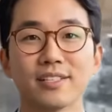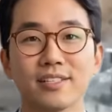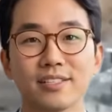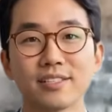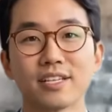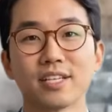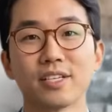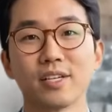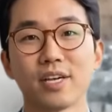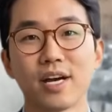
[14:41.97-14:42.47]

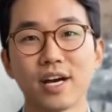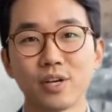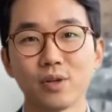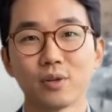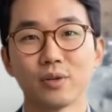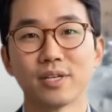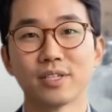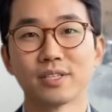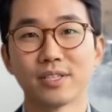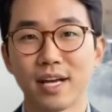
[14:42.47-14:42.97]
pushed from
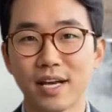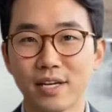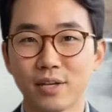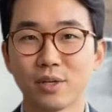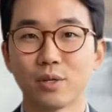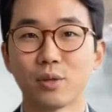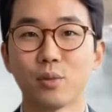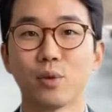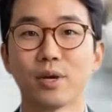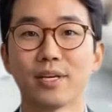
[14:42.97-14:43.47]
several
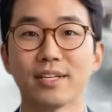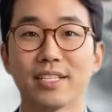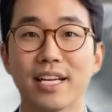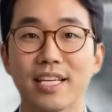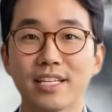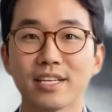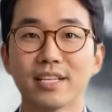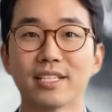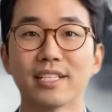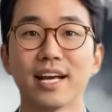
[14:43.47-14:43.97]
axes.
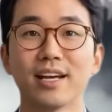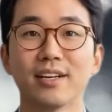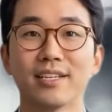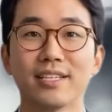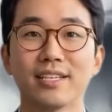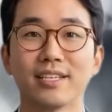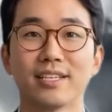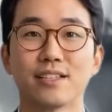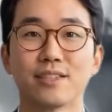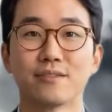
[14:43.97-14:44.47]
Fortunately,